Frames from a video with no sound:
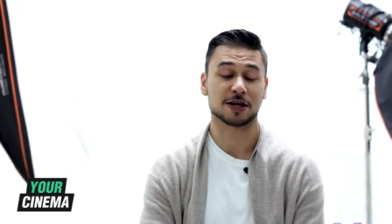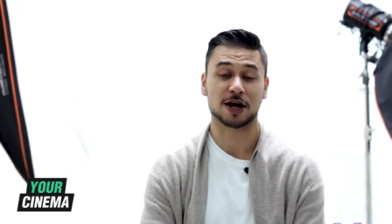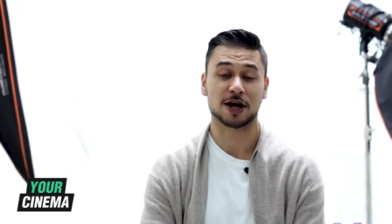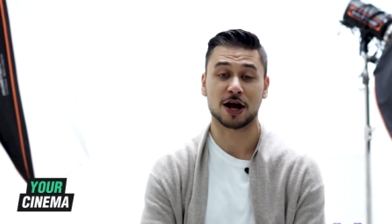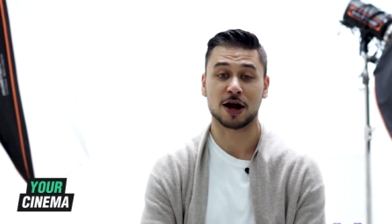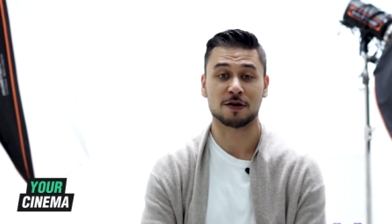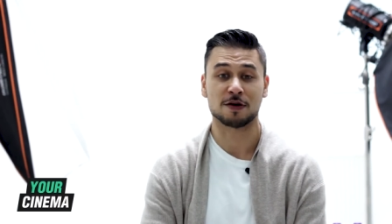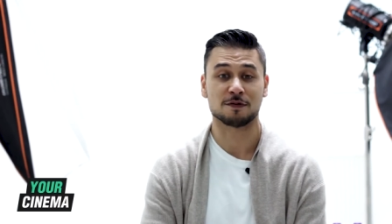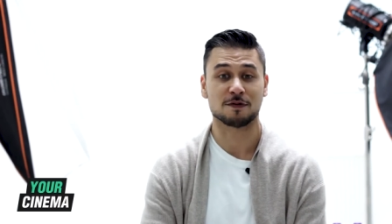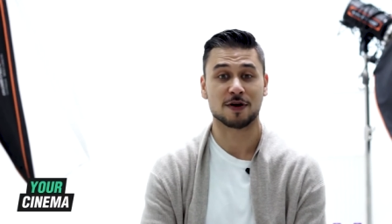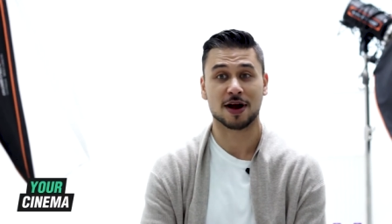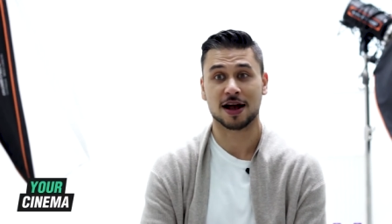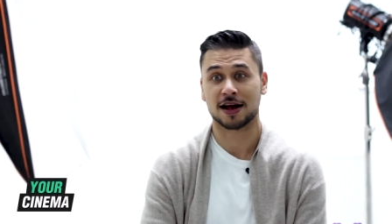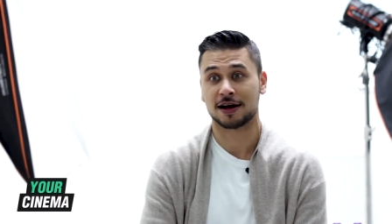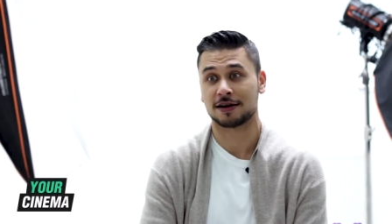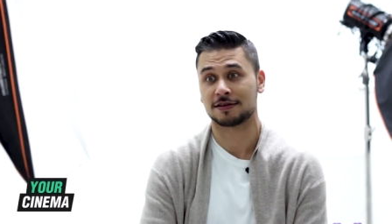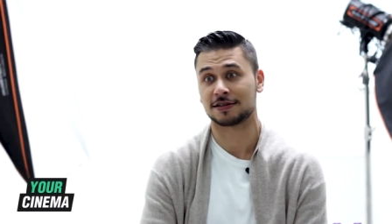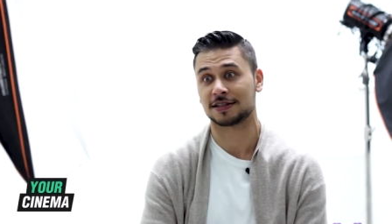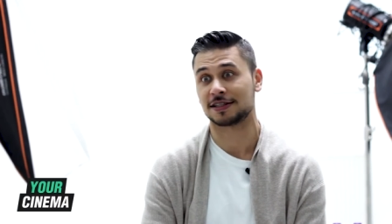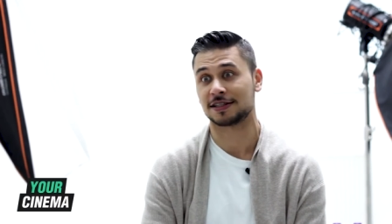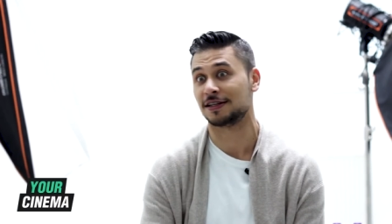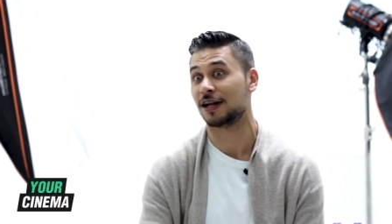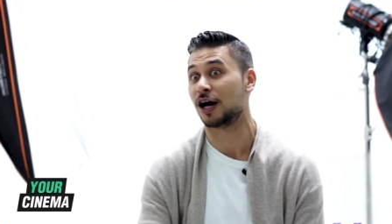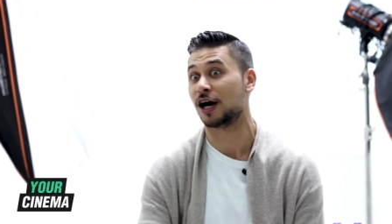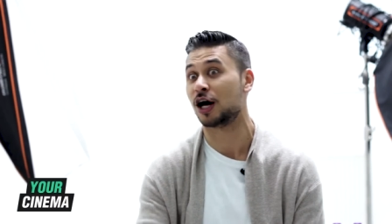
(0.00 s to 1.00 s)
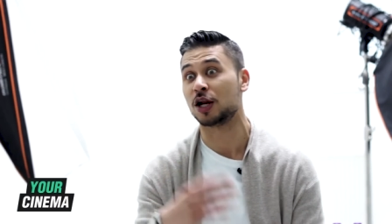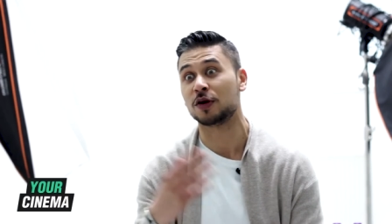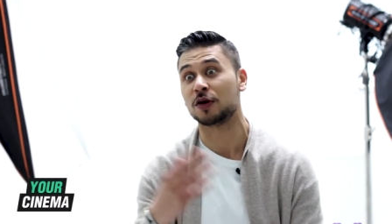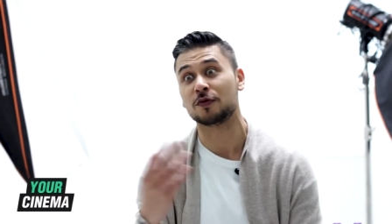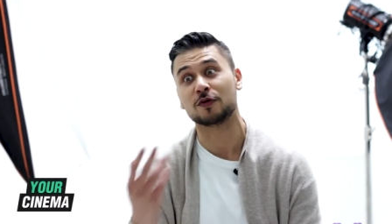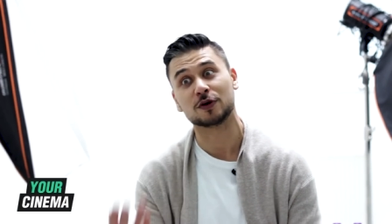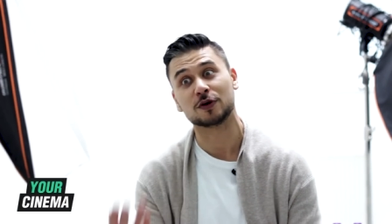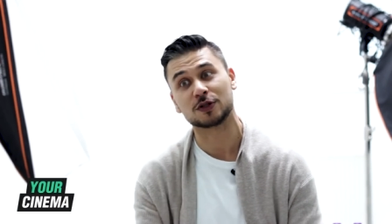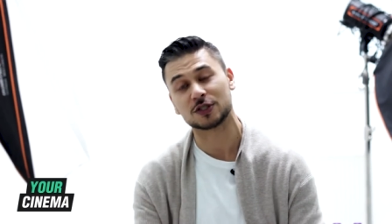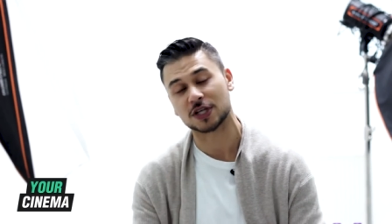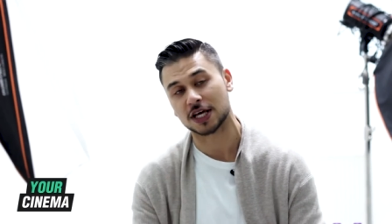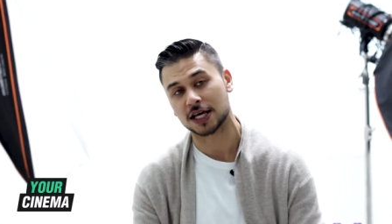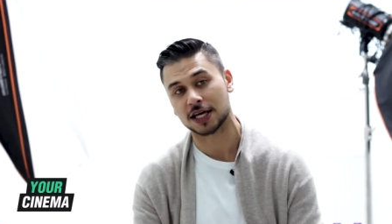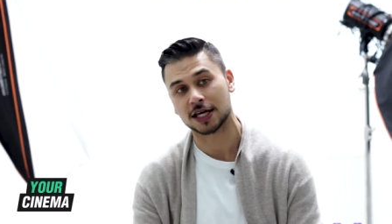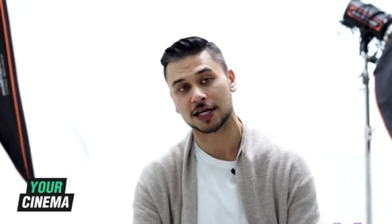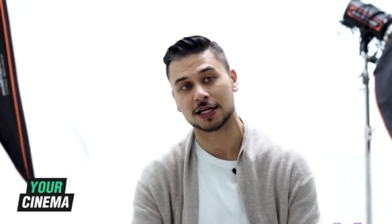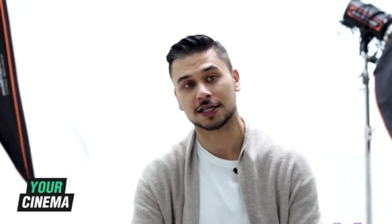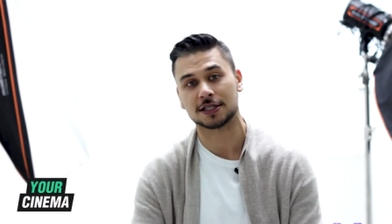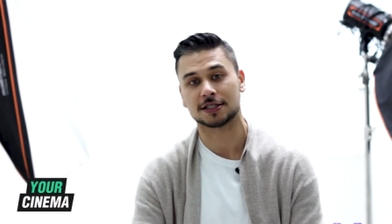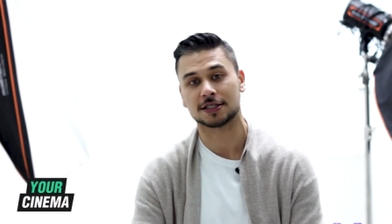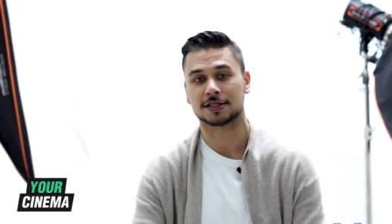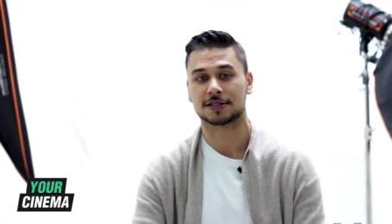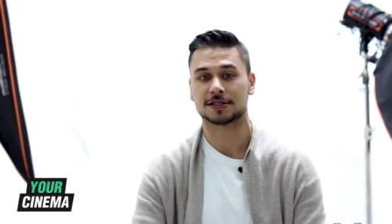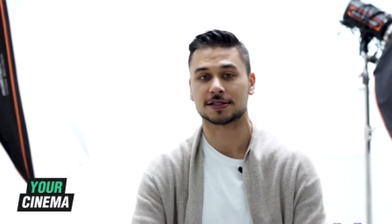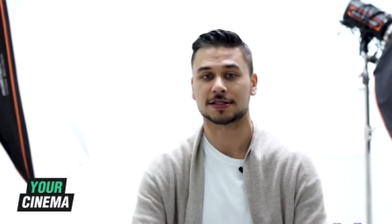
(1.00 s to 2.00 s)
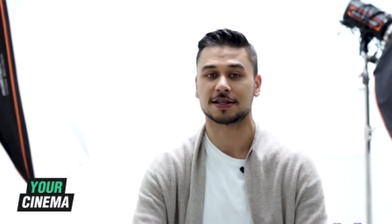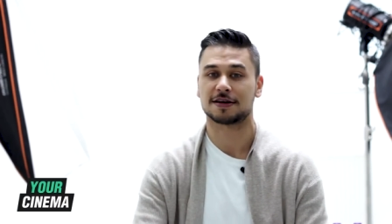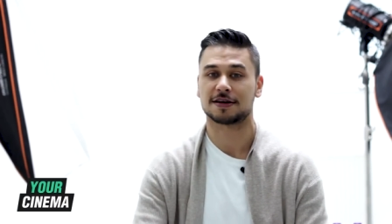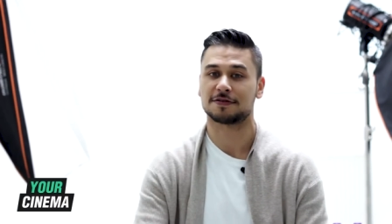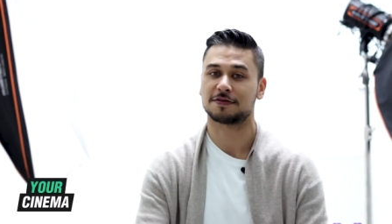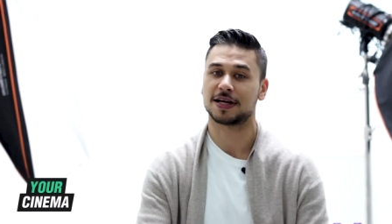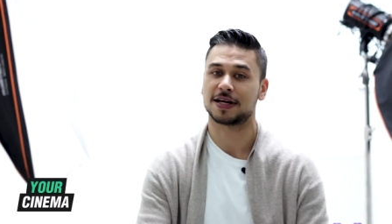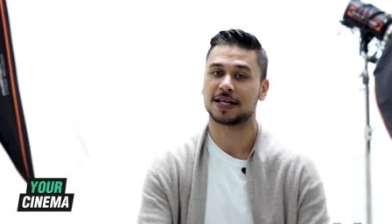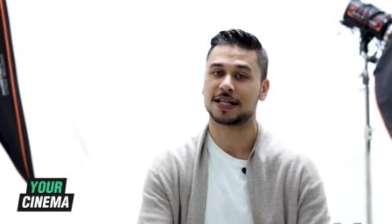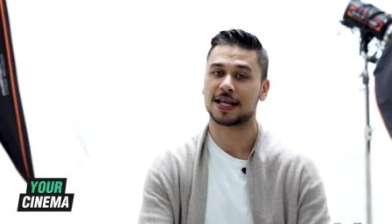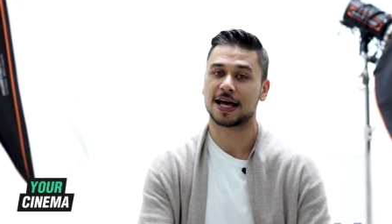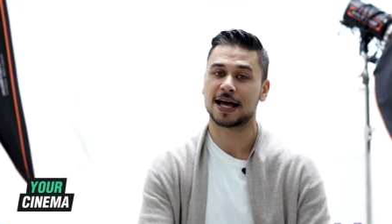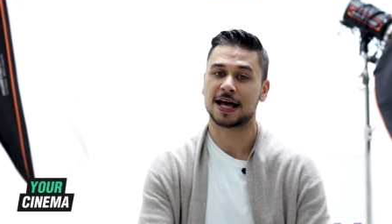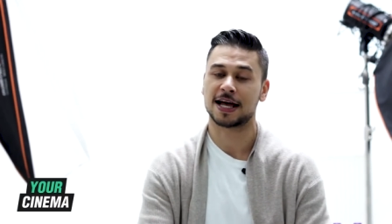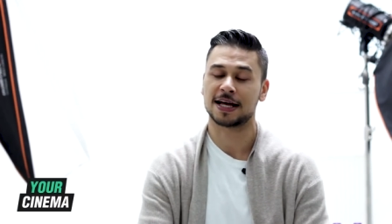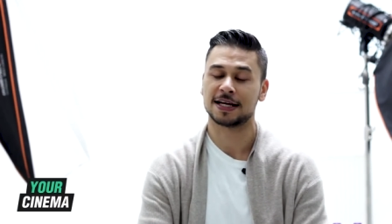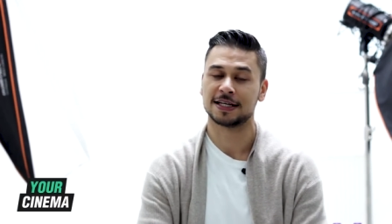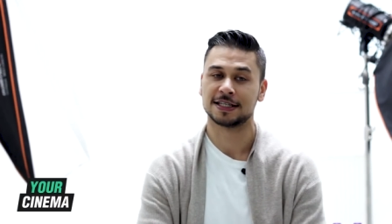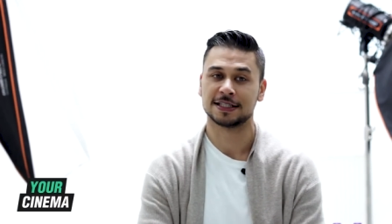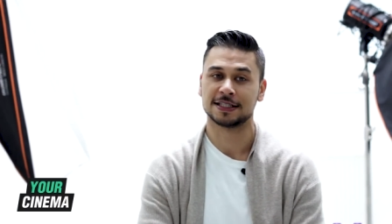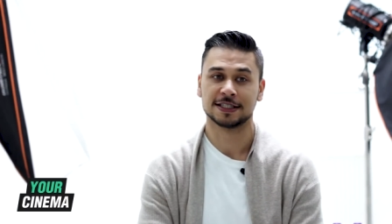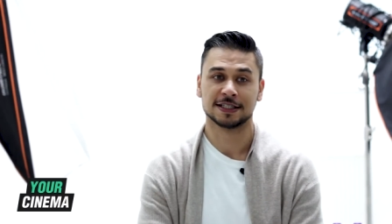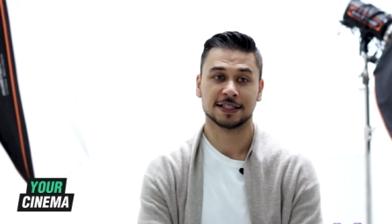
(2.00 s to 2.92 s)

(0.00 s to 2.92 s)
going around and learning routines and stuff like that.